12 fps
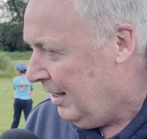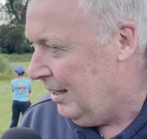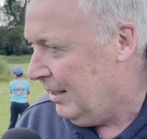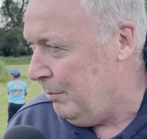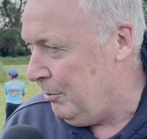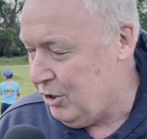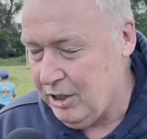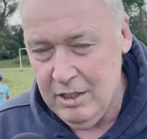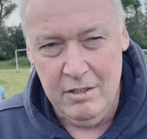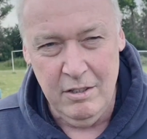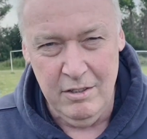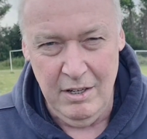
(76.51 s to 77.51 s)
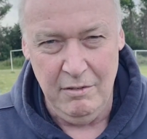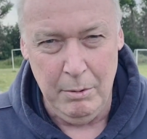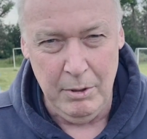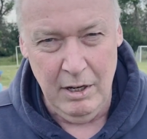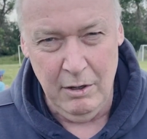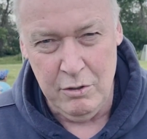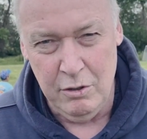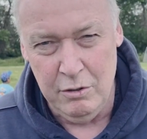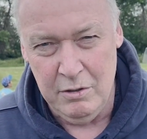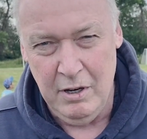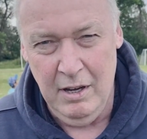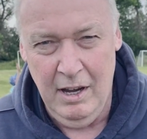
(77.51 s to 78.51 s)
Kamaljeet and to everybody else
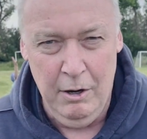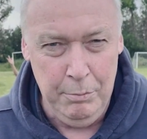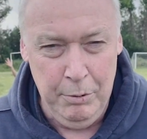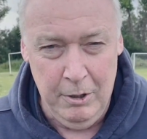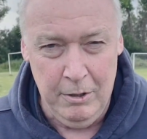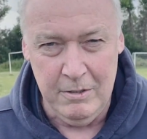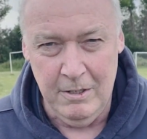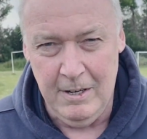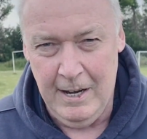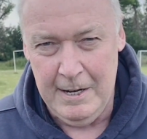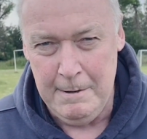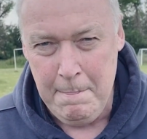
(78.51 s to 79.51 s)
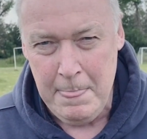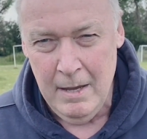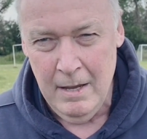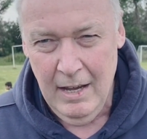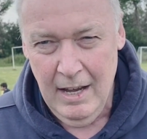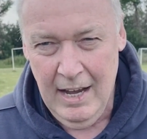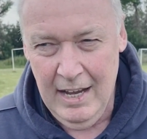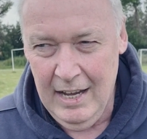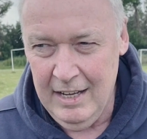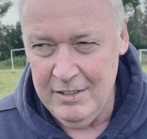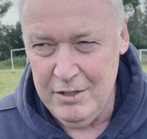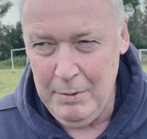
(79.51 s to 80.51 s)
who's helped put on today
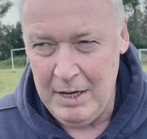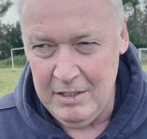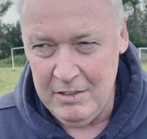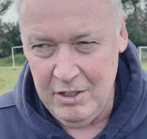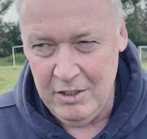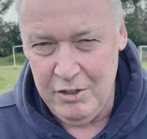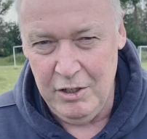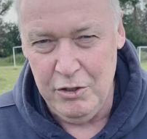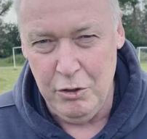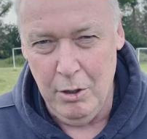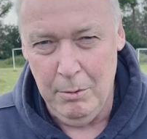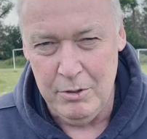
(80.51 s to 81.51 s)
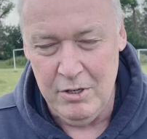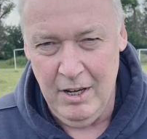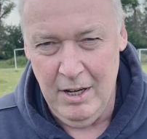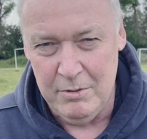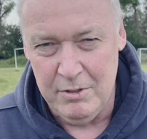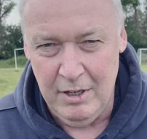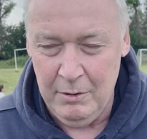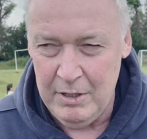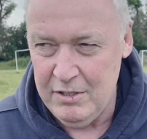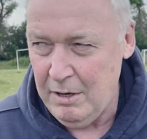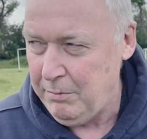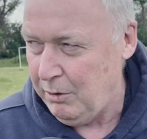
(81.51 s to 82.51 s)
and to make it such an enjoyable time. So
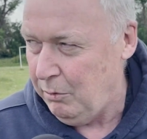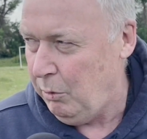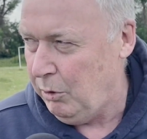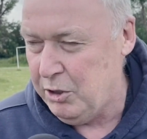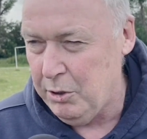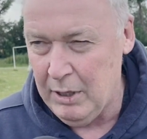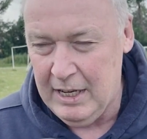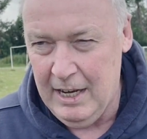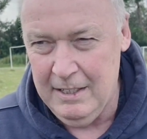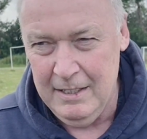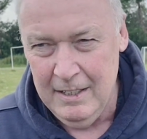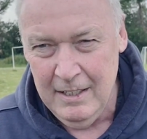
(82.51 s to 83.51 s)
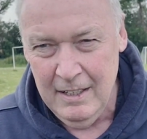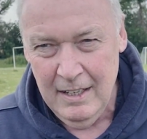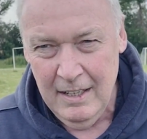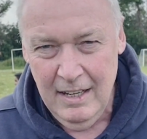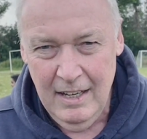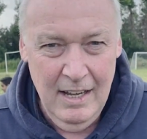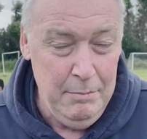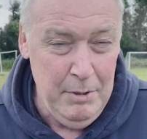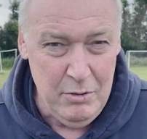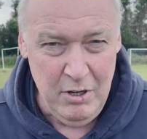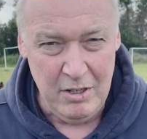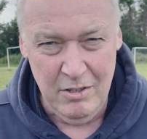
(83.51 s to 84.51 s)
it's something that we want to do again.
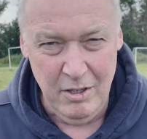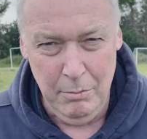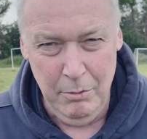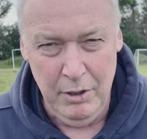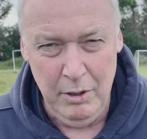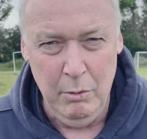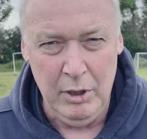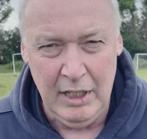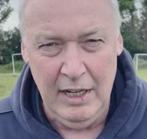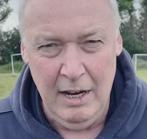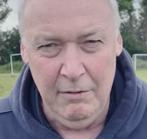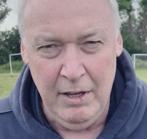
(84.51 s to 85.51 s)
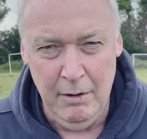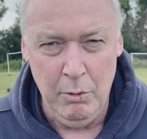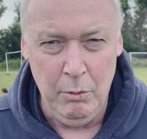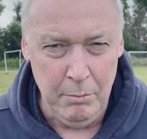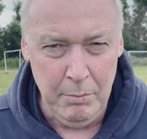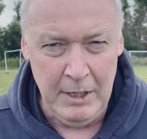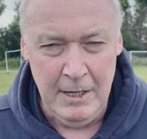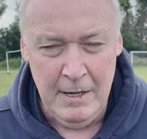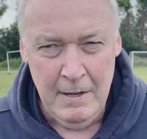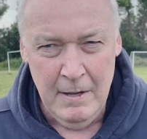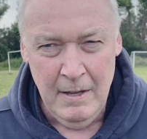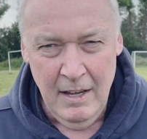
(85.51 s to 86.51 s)
Middlesex and the community, we want to get out there. We want to be
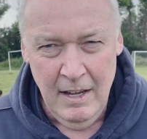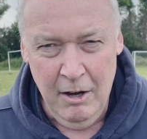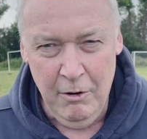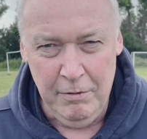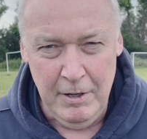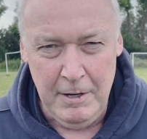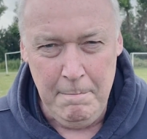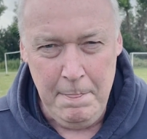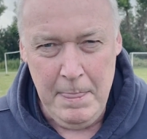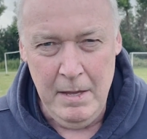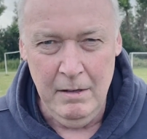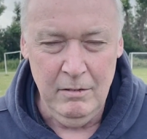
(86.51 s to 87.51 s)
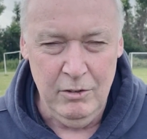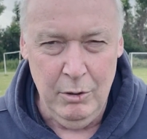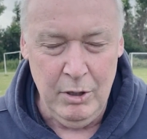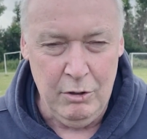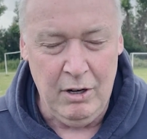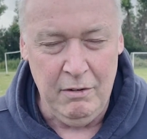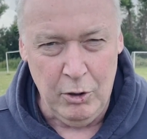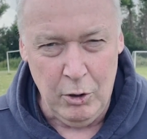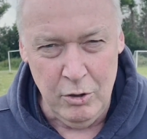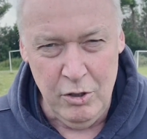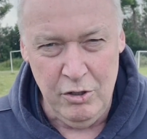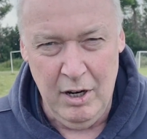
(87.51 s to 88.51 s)
hopefully doing cricket for
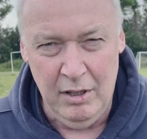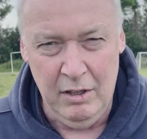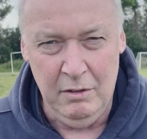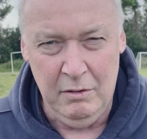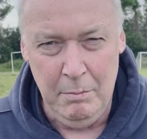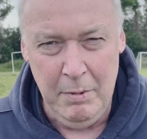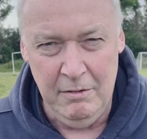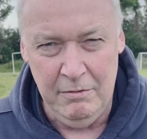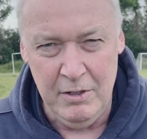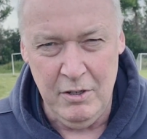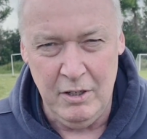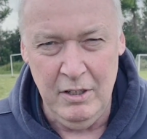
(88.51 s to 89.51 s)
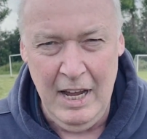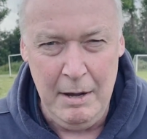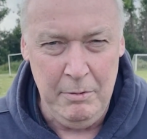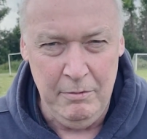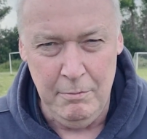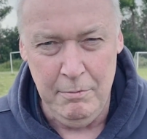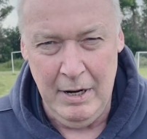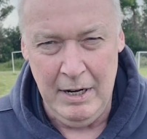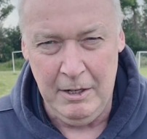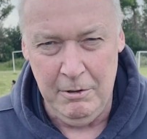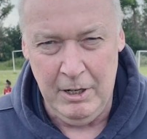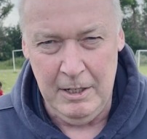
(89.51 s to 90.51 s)
good, showing the benefits that can happen from
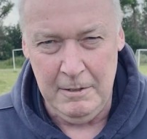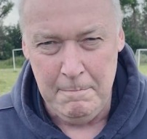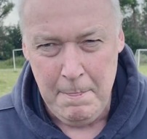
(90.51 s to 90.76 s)
playing cricket.